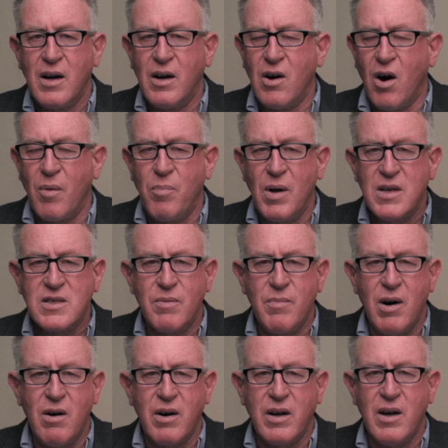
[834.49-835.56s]
God bless
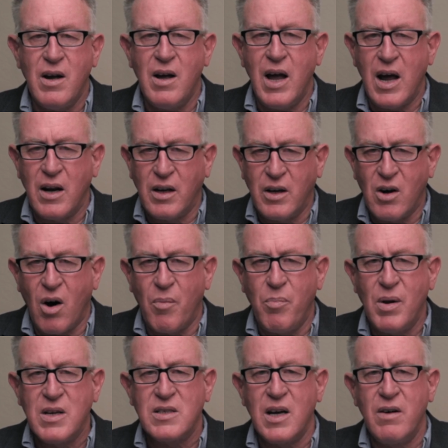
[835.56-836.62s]
America and God bless